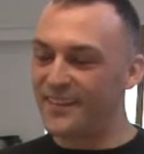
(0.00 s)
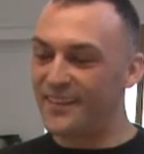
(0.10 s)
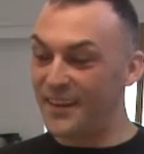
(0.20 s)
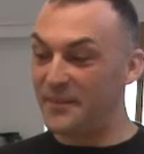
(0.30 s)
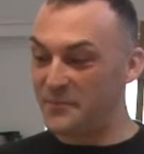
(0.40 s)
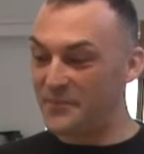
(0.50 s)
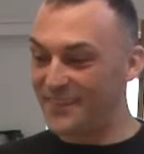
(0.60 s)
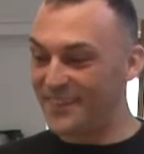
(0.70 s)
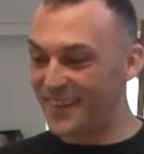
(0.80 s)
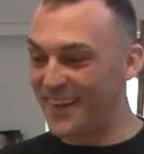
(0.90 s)
Yeah,
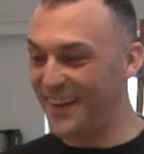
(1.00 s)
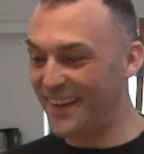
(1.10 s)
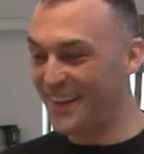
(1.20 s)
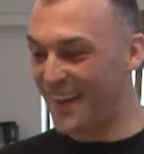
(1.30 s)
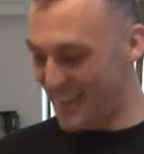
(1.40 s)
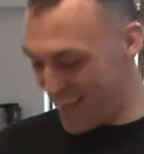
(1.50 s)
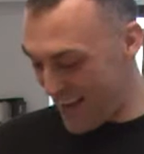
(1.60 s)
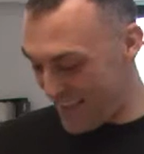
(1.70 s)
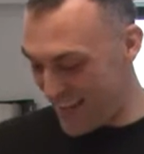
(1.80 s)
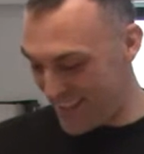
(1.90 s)

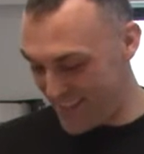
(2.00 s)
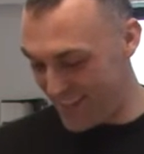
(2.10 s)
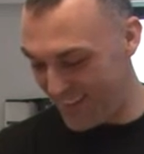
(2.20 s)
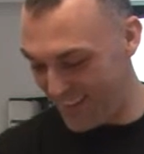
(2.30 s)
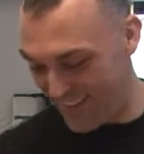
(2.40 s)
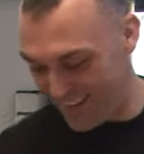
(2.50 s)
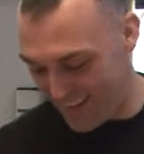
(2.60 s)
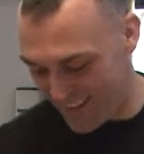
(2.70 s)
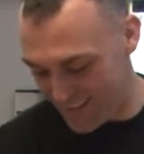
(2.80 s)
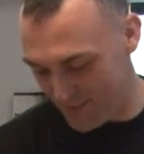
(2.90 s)
that's the idea.
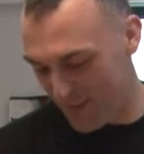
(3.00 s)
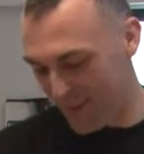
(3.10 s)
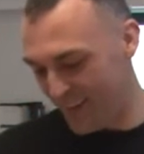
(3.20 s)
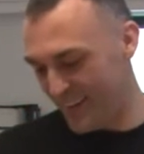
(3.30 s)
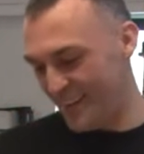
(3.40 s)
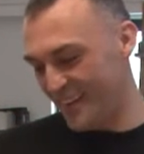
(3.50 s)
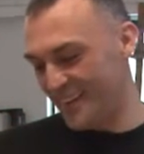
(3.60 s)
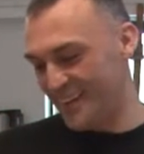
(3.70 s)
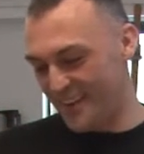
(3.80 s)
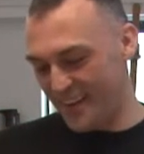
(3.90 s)
That's what
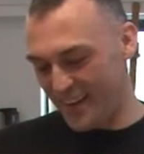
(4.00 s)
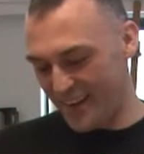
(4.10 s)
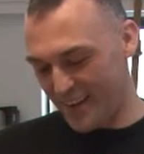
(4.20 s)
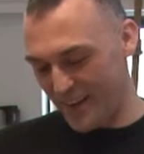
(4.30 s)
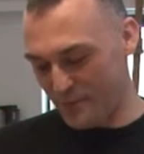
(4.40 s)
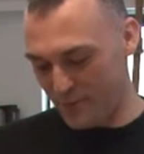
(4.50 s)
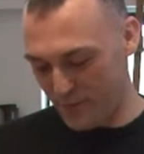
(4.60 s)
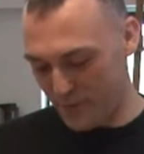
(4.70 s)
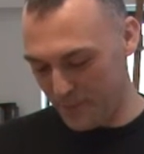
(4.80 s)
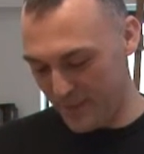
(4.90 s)
the idea comes
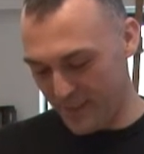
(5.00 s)
from.